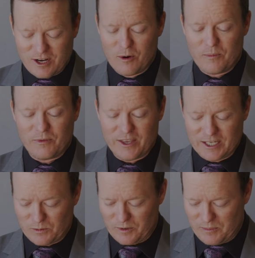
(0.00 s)
scope,
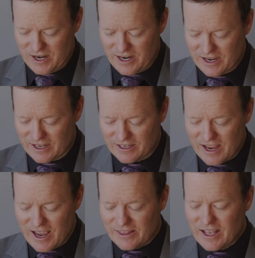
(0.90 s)
this would be
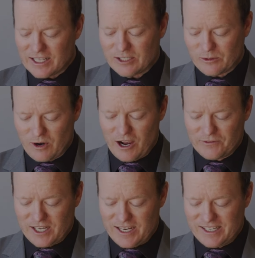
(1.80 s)
it. That's
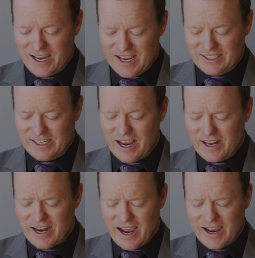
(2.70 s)
Swarovski's
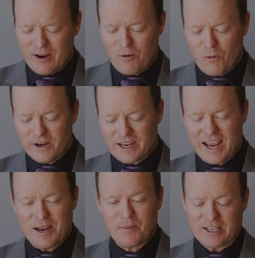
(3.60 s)
Z8i
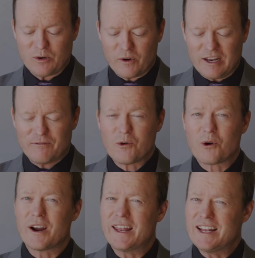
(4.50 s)

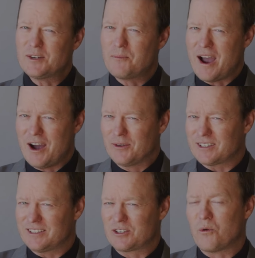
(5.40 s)
1x-8x-24, and it's
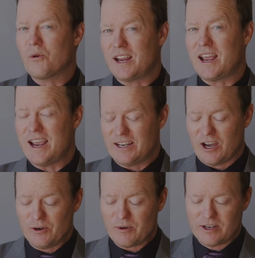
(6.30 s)
about
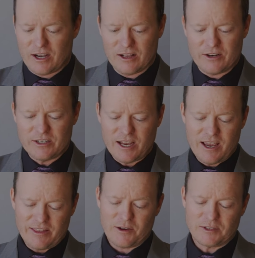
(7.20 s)
$2,800.
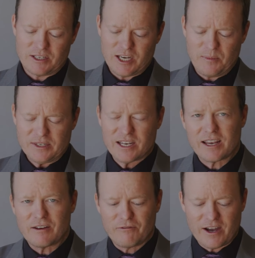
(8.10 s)
That was the cheapest
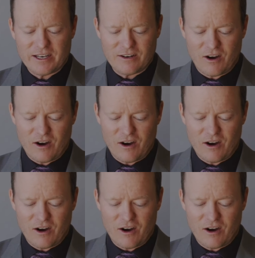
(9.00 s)
I could find it